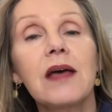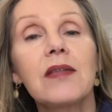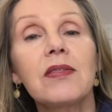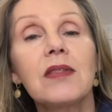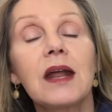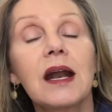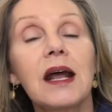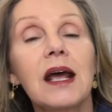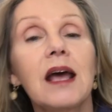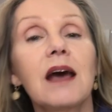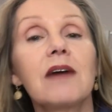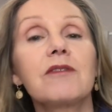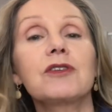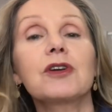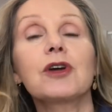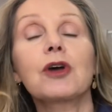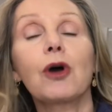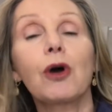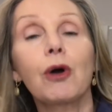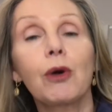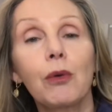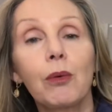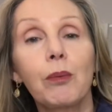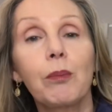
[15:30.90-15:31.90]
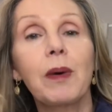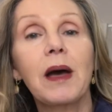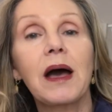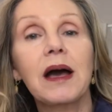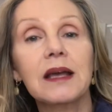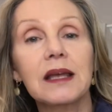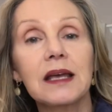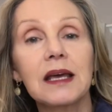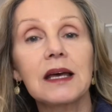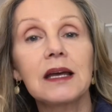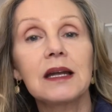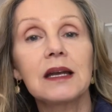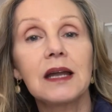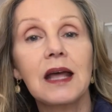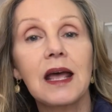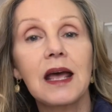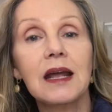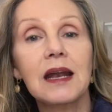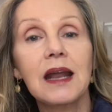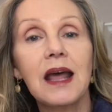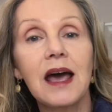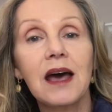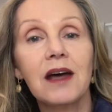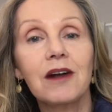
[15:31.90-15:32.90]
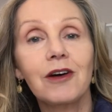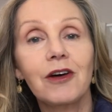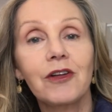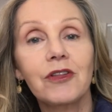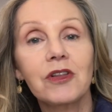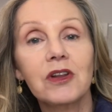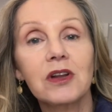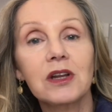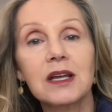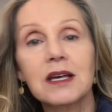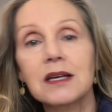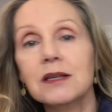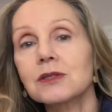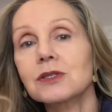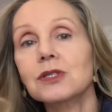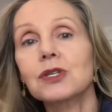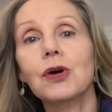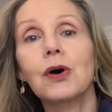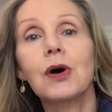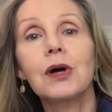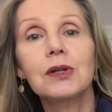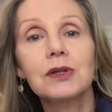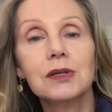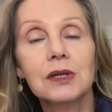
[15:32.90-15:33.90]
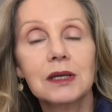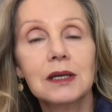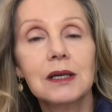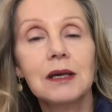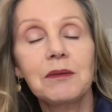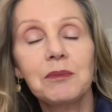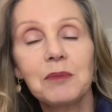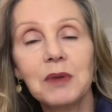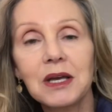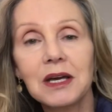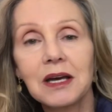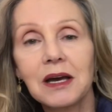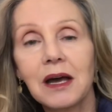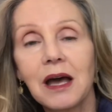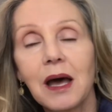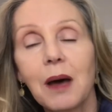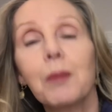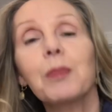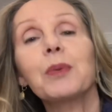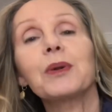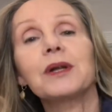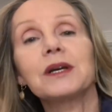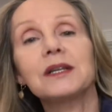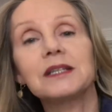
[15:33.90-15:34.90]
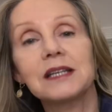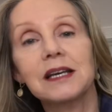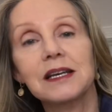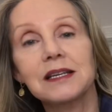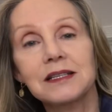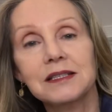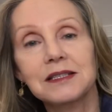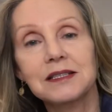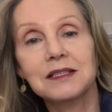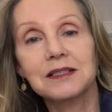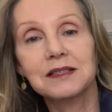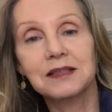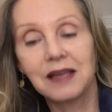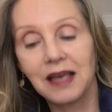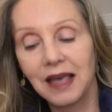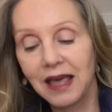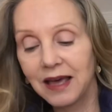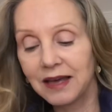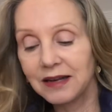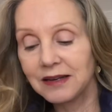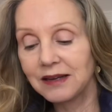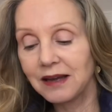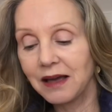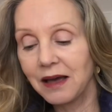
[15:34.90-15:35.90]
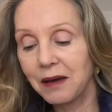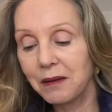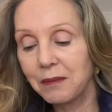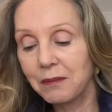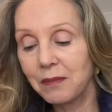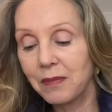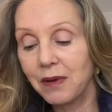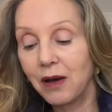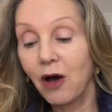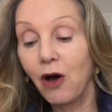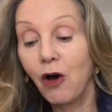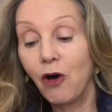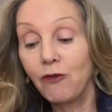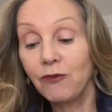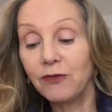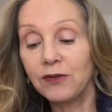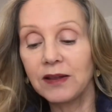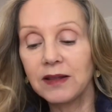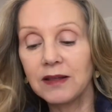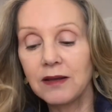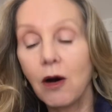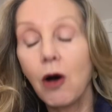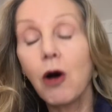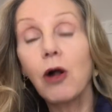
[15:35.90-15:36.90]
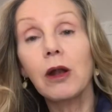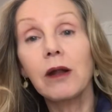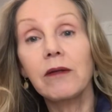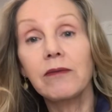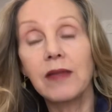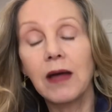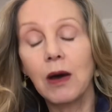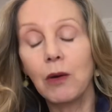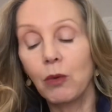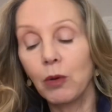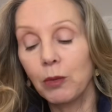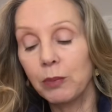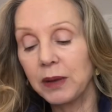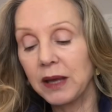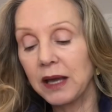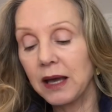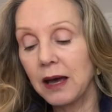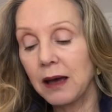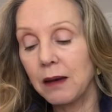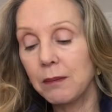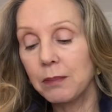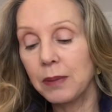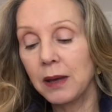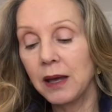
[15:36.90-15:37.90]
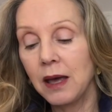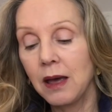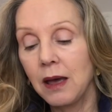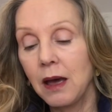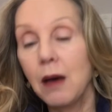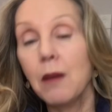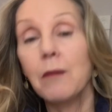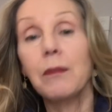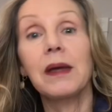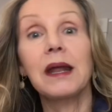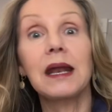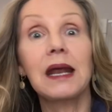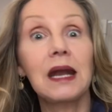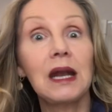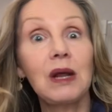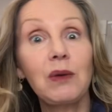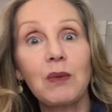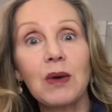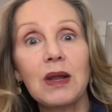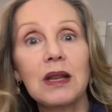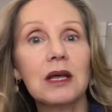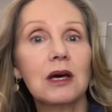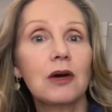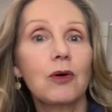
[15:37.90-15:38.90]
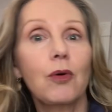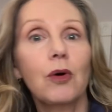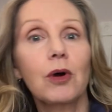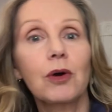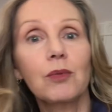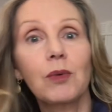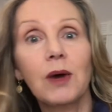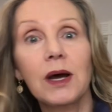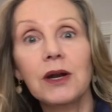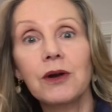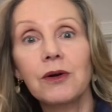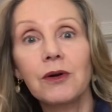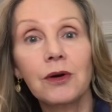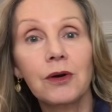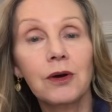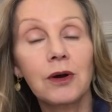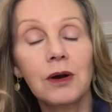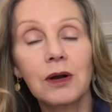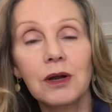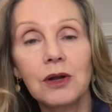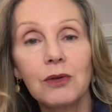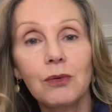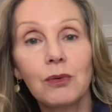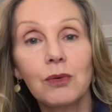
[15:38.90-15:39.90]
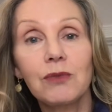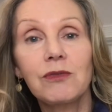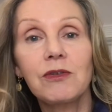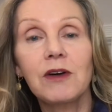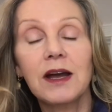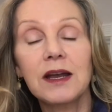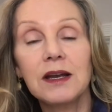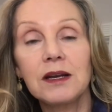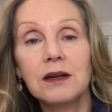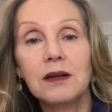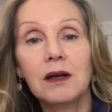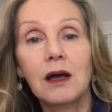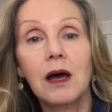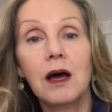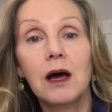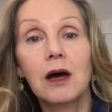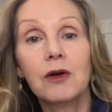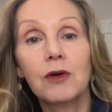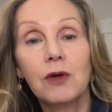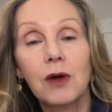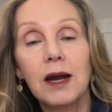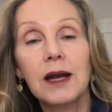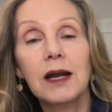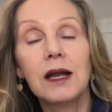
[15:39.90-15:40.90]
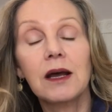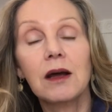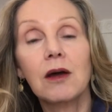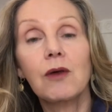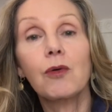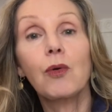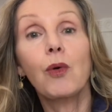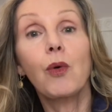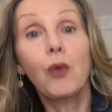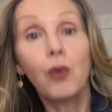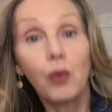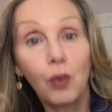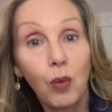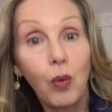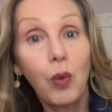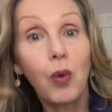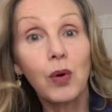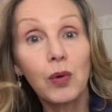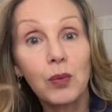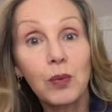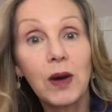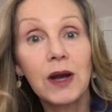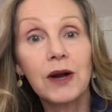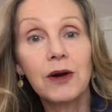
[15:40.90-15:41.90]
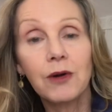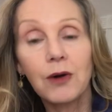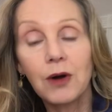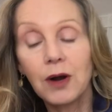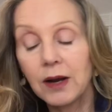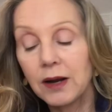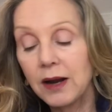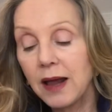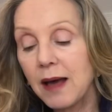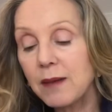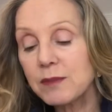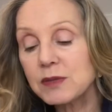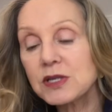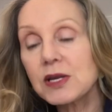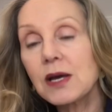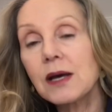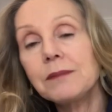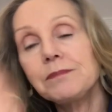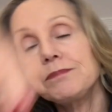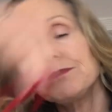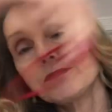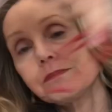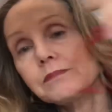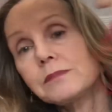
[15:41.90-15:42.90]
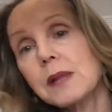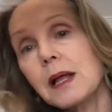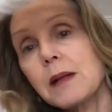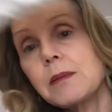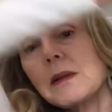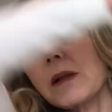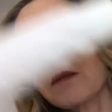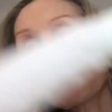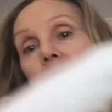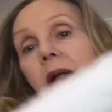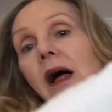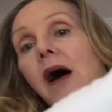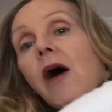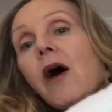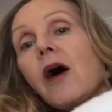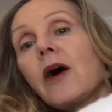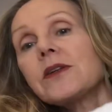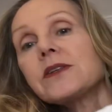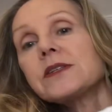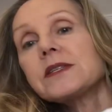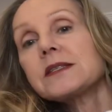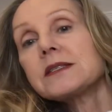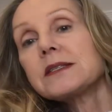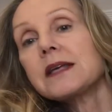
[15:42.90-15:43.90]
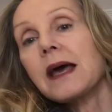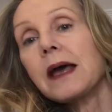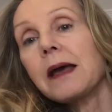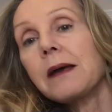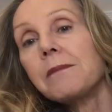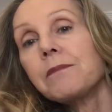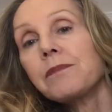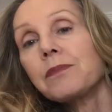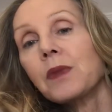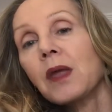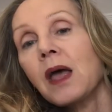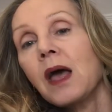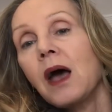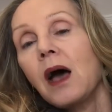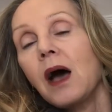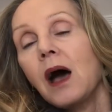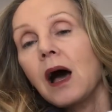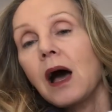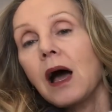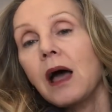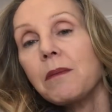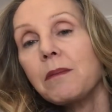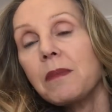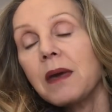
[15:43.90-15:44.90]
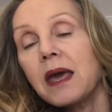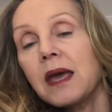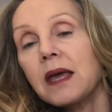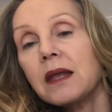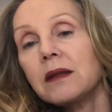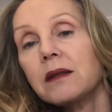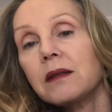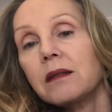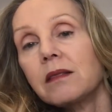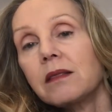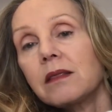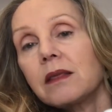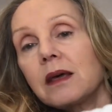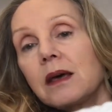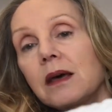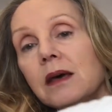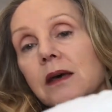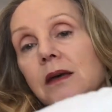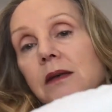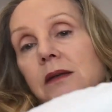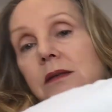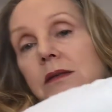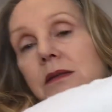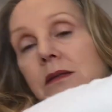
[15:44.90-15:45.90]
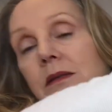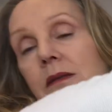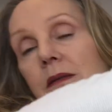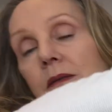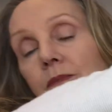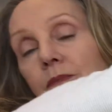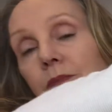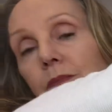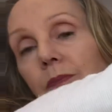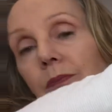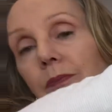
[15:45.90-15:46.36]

and then I have to go back in and add all the links. So I'll give me a couple of days and um, hopefully all of that will be up. But anyway, the cord winder, you will find uh, Kreinik cord winder on Amazon, blah, blah, blah. All to say, I made this